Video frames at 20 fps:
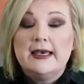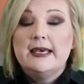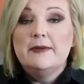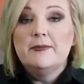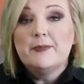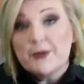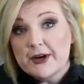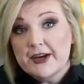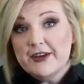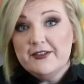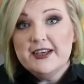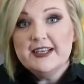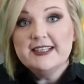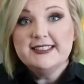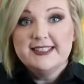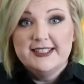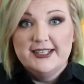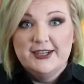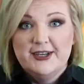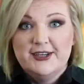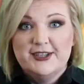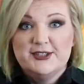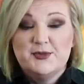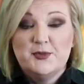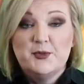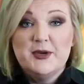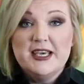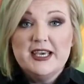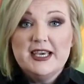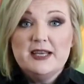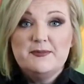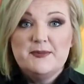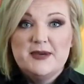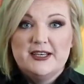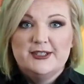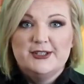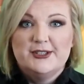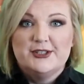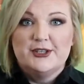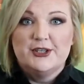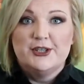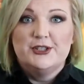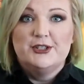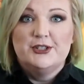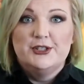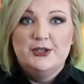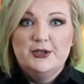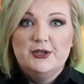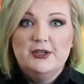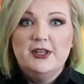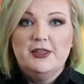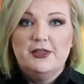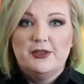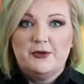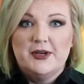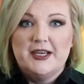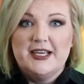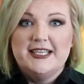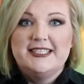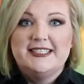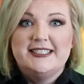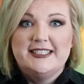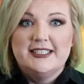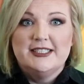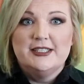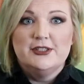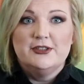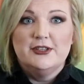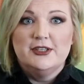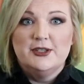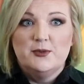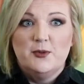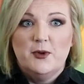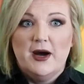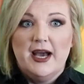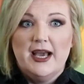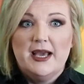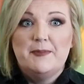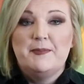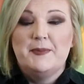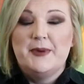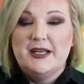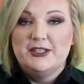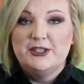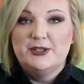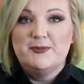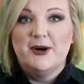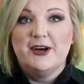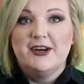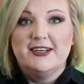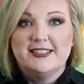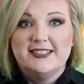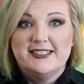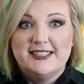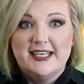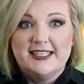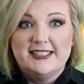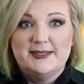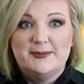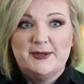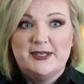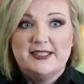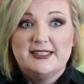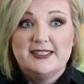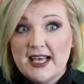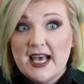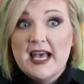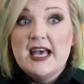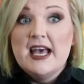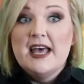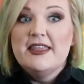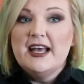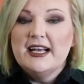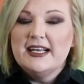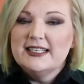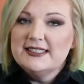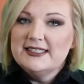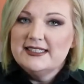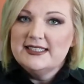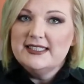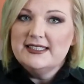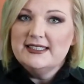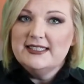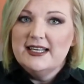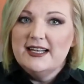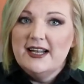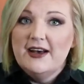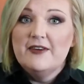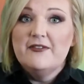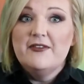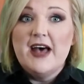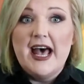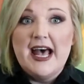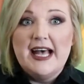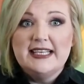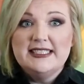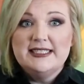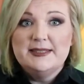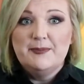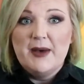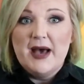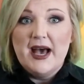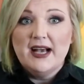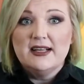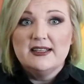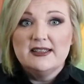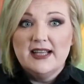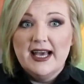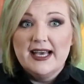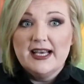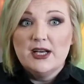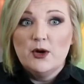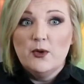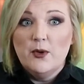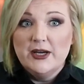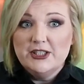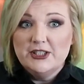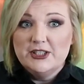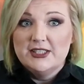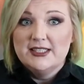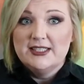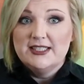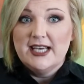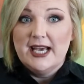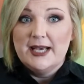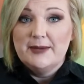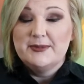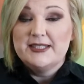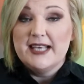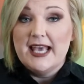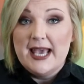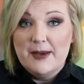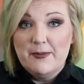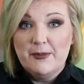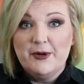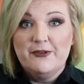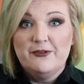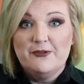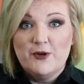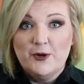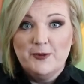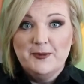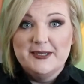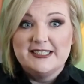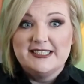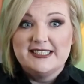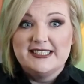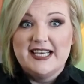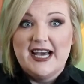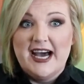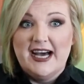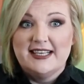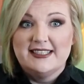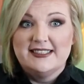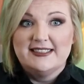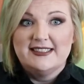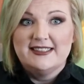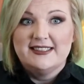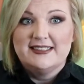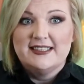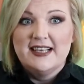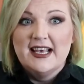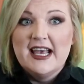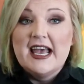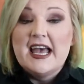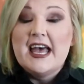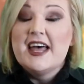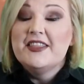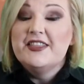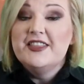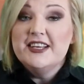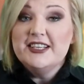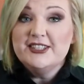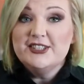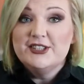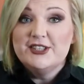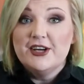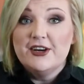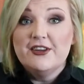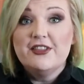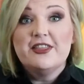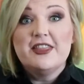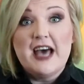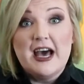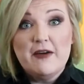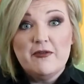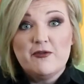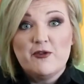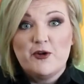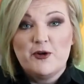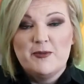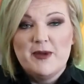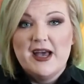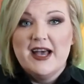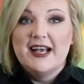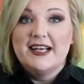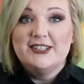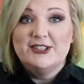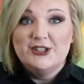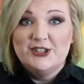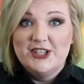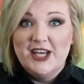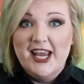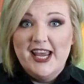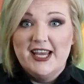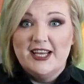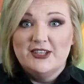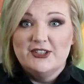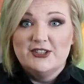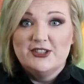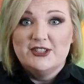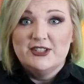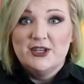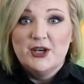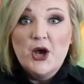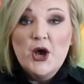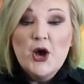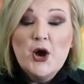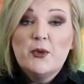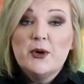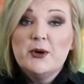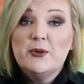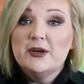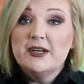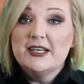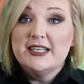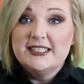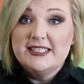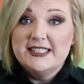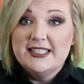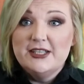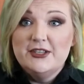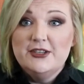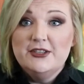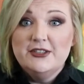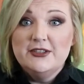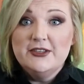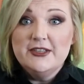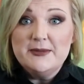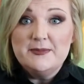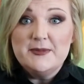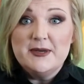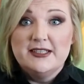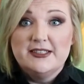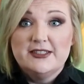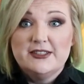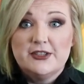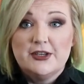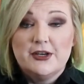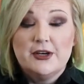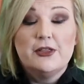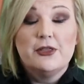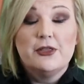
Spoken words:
In previous years, we administered 2 to 3 district-wide benchmark assessments that consisted of SBAC-like question types and performance tasks. This year, that format has changed. We will continue to administer